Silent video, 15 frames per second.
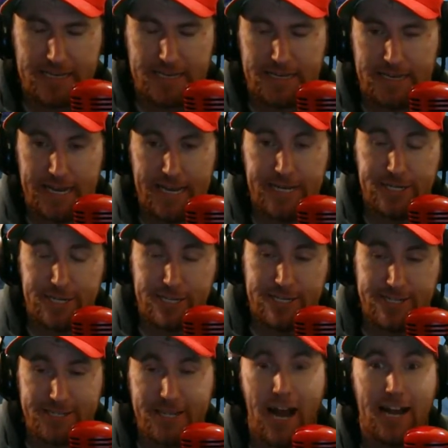
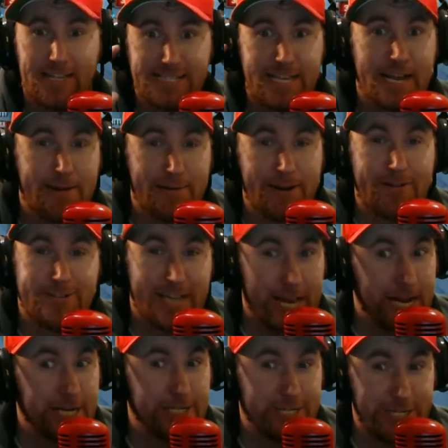inches, not centimeters,
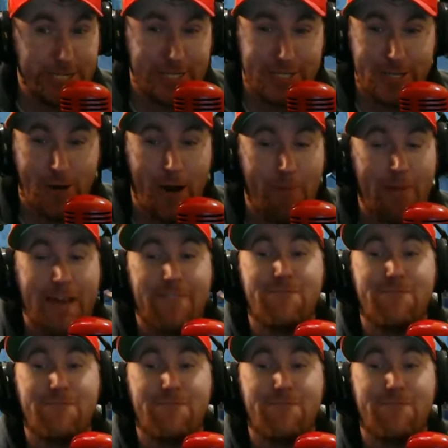inches. So I'm like,